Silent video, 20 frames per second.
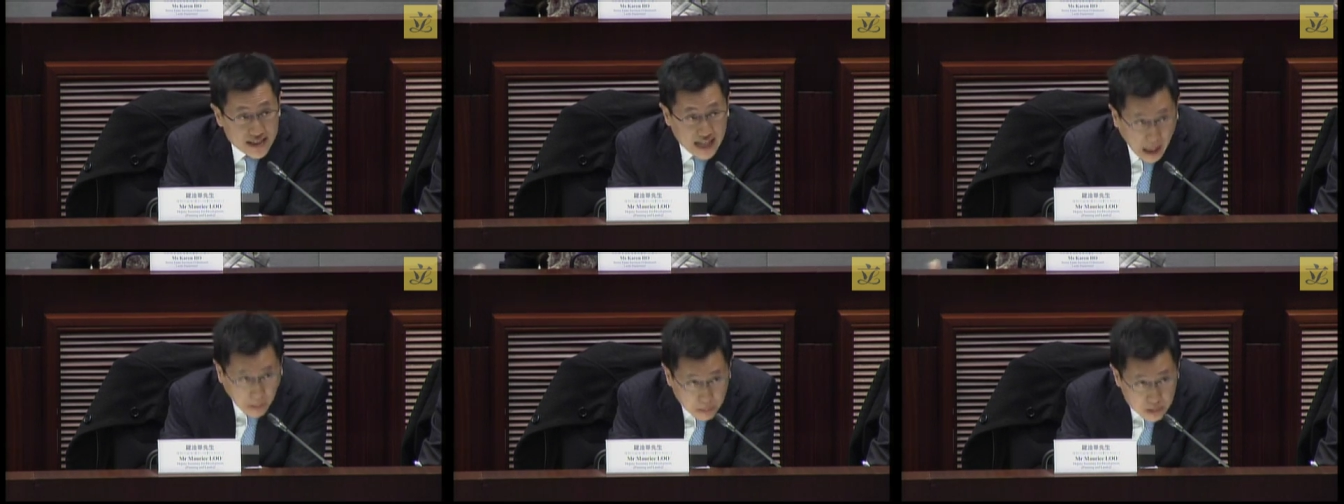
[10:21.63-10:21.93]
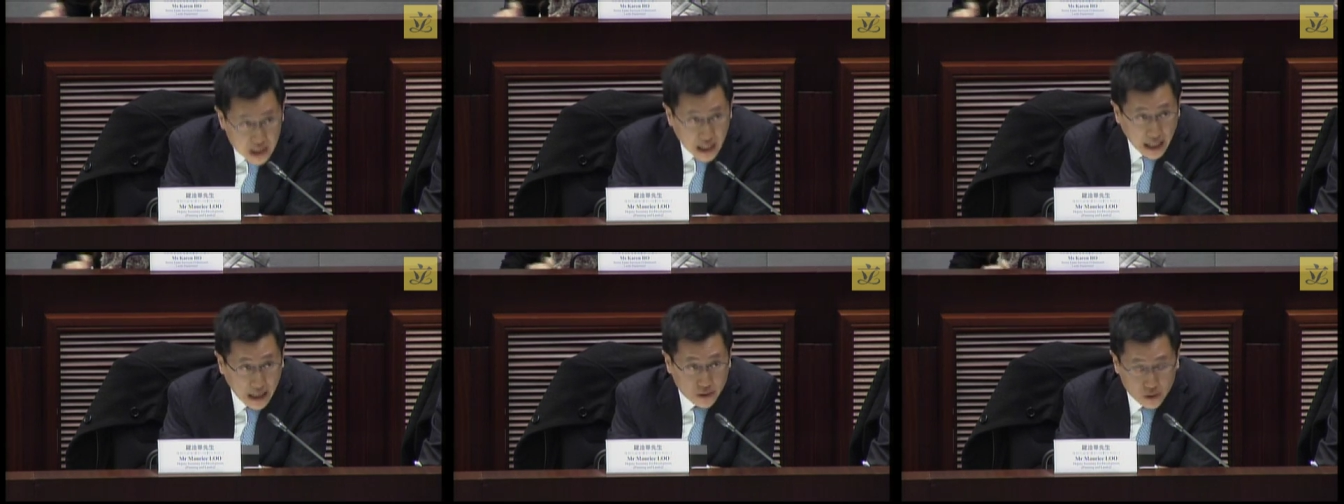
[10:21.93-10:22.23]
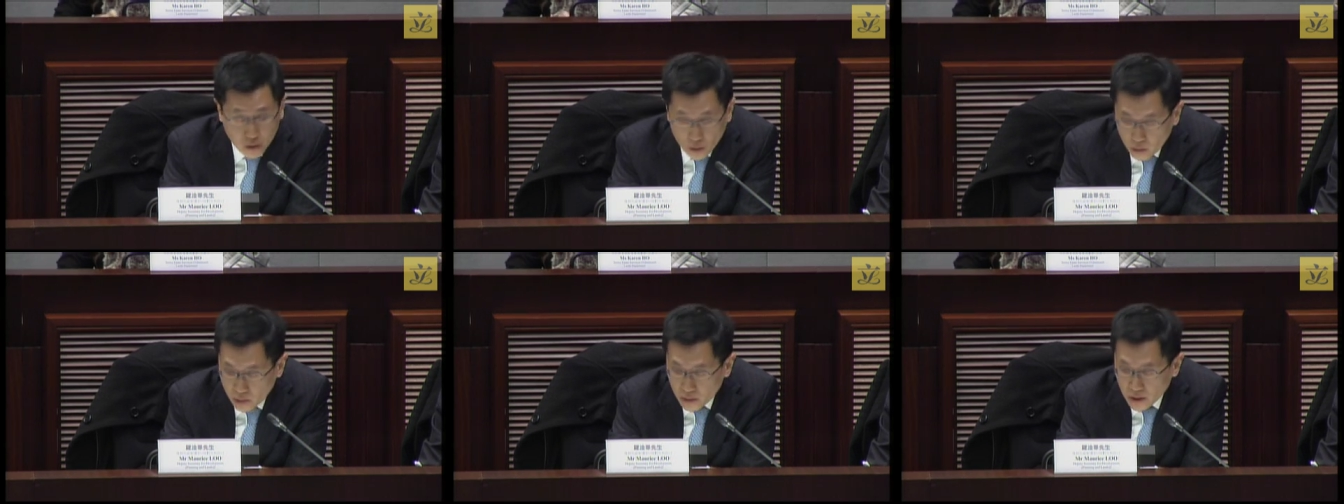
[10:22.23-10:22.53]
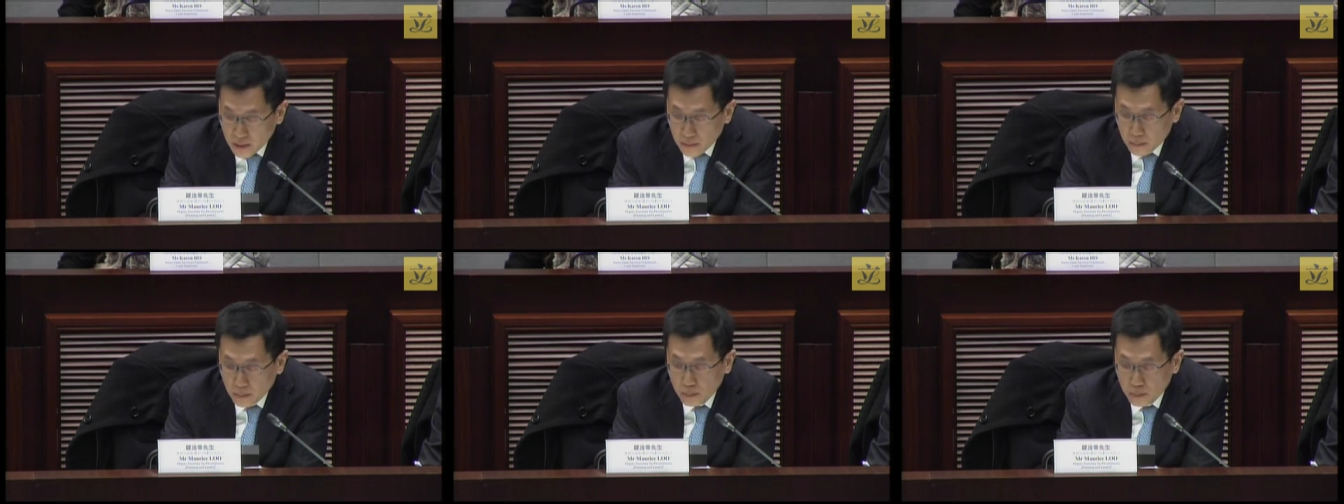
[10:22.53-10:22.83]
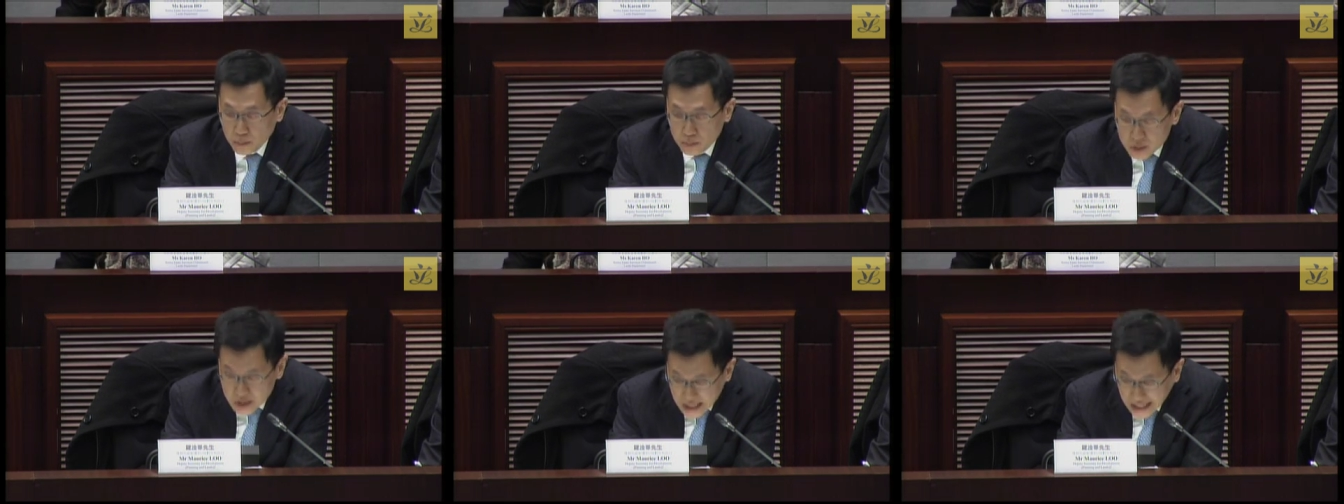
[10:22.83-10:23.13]
interested
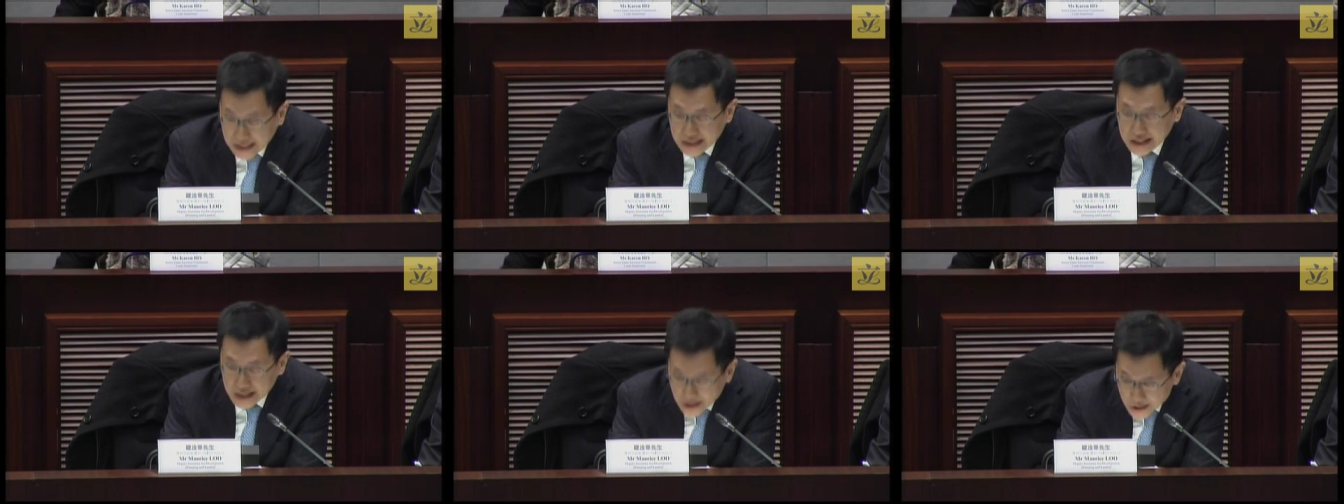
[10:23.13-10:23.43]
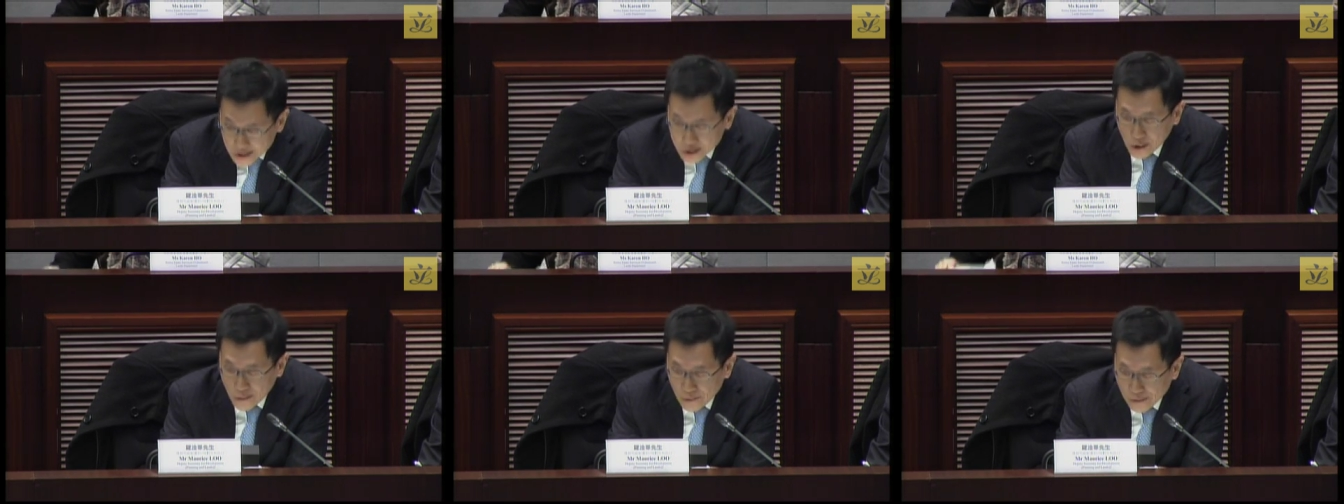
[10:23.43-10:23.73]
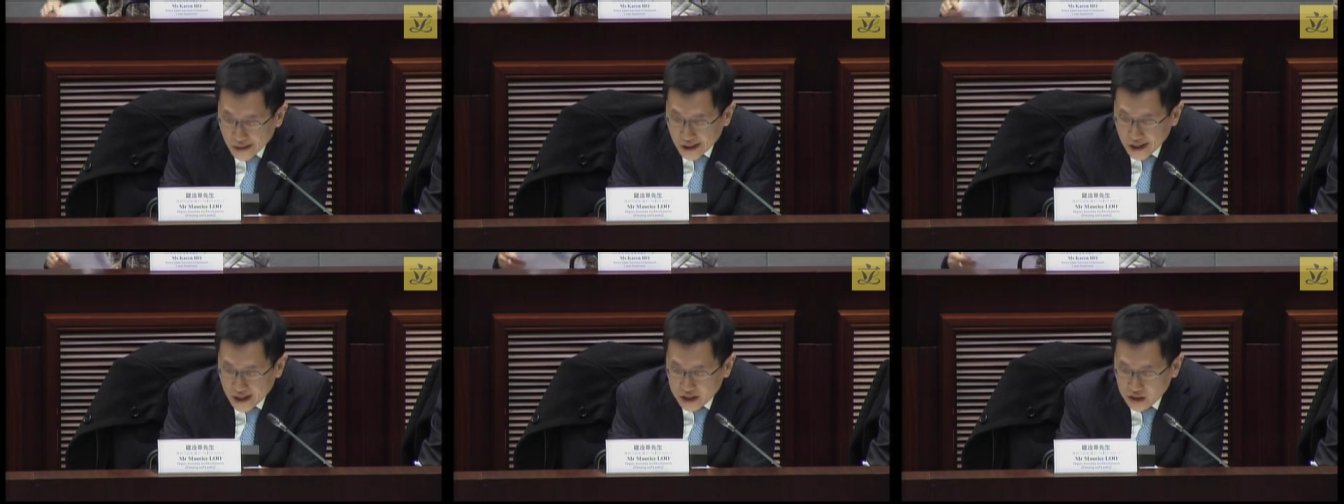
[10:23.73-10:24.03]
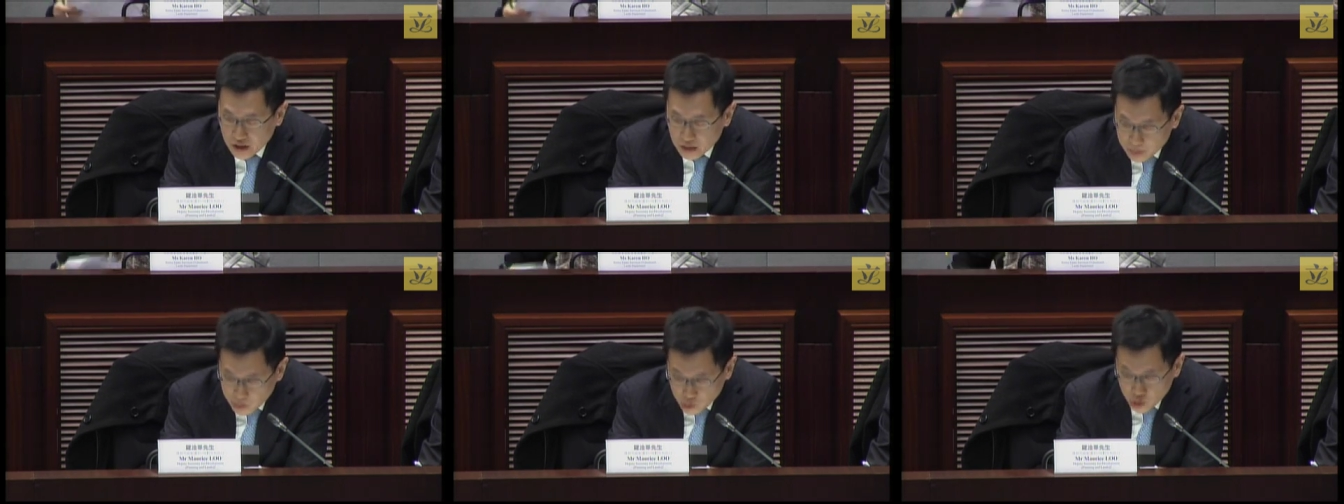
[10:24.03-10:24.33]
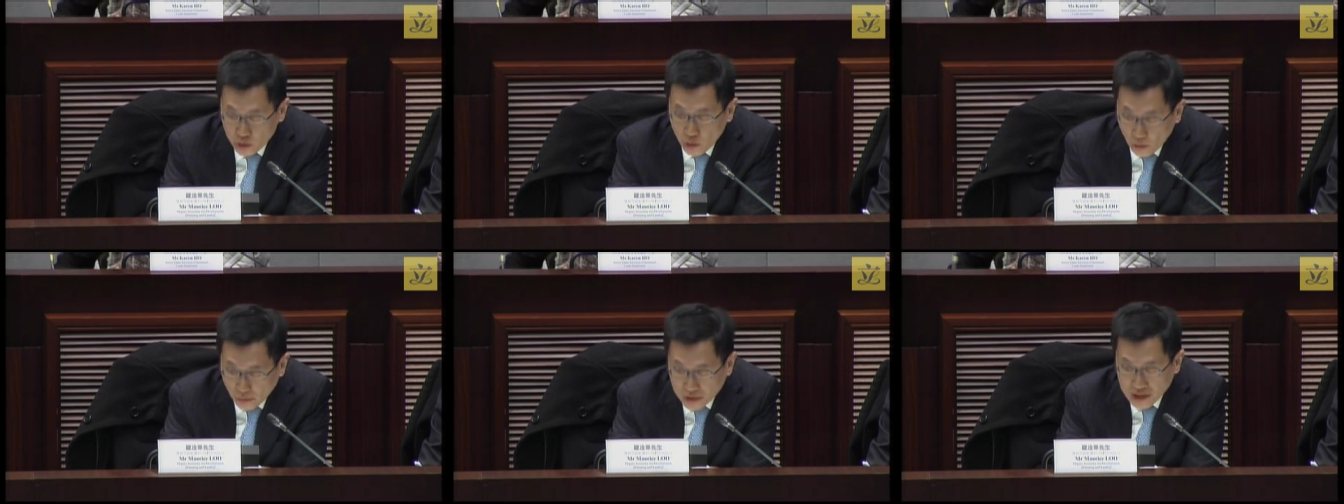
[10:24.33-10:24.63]
owners if they can
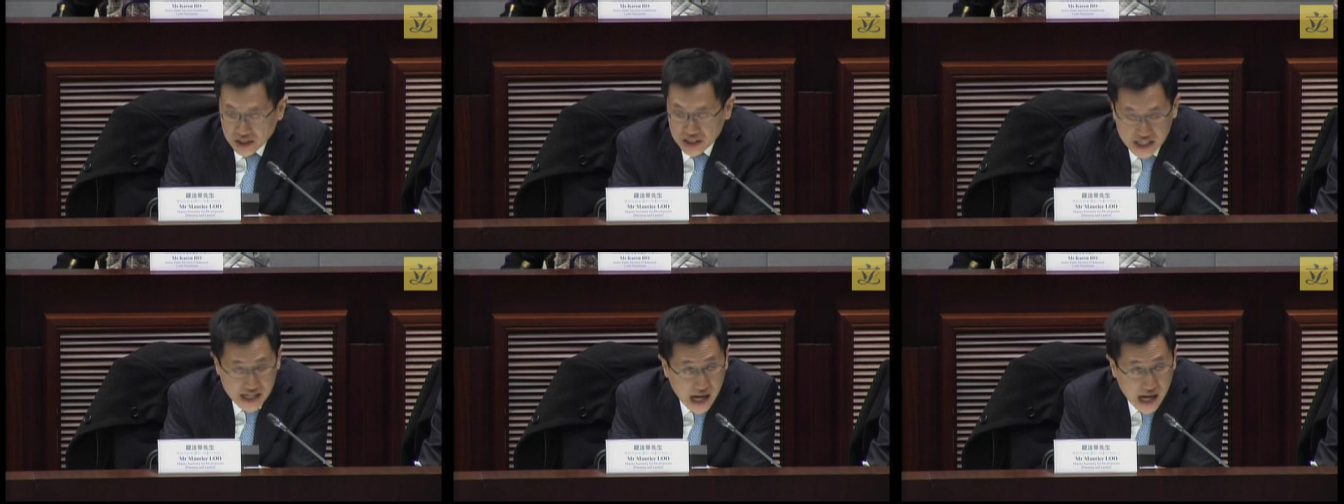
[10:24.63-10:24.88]
secure